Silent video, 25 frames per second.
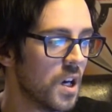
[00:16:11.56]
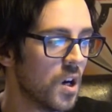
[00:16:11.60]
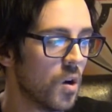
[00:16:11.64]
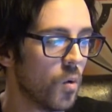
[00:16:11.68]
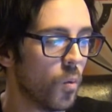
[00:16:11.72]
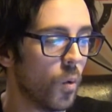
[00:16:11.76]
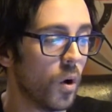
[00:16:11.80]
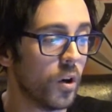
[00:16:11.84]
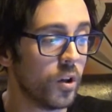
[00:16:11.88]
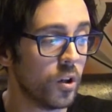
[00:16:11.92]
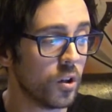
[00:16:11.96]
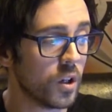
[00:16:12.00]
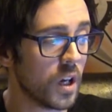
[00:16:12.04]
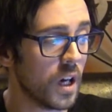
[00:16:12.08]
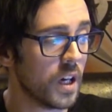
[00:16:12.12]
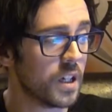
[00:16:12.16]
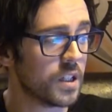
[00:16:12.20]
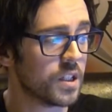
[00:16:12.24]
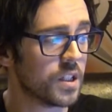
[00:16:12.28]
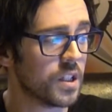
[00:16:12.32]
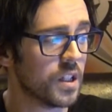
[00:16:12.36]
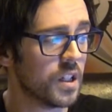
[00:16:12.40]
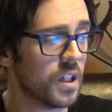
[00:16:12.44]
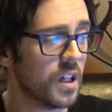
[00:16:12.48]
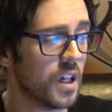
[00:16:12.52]
Well, you
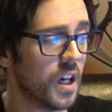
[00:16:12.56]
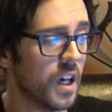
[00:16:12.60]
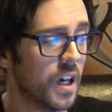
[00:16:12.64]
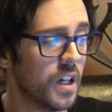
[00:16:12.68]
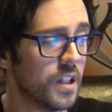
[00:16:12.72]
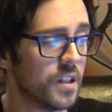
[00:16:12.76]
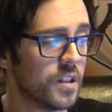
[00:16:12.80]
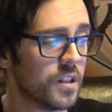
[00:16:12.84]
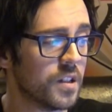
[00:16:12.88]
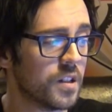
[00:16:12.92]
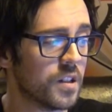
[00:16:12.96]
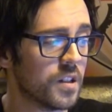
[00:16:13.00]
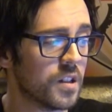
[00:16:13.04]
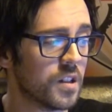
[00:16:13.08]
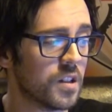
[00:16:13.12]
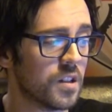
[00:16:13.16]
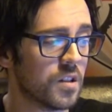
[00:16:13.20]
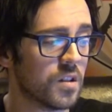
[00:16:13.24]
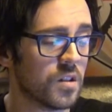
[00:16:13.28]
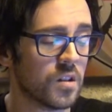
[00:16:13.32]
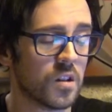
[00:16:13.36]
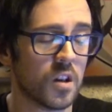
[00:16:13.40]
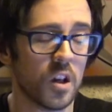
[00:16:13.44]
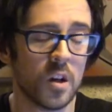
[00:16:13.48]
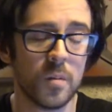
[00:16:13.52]
guessed it,
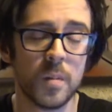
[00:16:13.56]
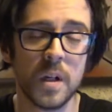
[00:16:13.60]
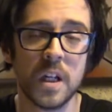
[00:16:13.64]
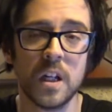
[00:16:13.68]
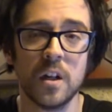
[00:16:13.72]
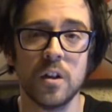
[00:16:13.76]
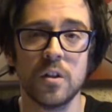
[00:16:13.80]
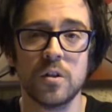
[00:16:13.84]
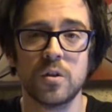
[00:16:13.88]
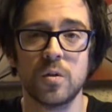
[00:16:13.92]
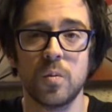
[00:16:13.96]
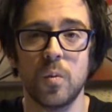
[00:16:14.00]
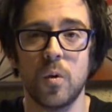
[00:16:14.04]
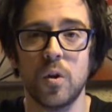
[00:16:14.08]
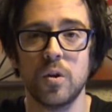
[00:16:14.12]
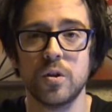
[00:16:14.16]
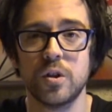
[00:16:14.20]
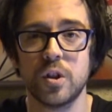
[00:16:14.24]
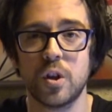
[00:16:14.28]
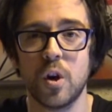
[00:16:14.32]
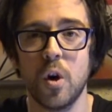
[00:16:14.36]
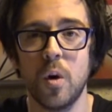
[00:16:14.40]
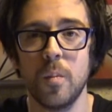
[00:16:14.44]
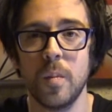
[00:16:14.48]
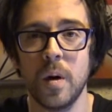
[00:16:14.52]
it's going to be geared towards
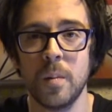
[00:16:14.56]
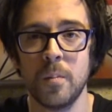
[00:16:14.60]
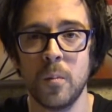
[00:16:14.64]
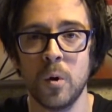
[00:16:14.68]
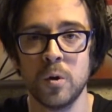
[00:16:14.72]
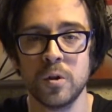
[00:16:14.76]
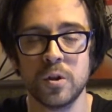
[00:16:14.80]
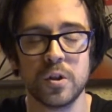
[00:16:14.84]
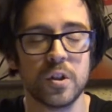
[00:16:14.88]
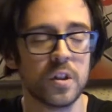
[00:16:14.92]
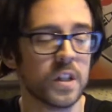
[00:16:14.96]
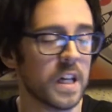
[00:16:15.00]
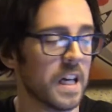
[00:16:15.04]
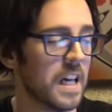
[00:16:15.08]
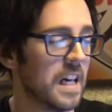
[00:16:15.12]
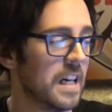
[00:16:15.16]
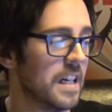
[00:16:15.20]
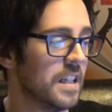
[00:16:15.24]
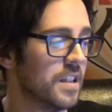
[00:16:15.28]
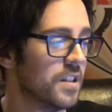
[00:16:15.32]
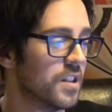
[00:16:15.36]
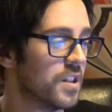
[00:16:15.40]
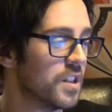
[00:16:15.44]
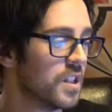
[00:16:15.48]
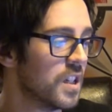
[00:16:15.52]
the combat monster
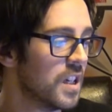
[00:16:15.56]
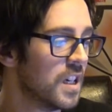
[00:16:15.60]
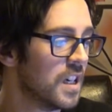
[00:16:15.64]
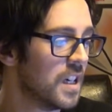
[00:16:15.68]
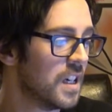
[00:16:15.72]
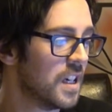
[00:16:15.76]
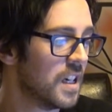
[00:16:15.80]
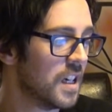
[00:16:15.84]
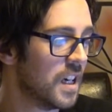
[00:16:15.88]
guys.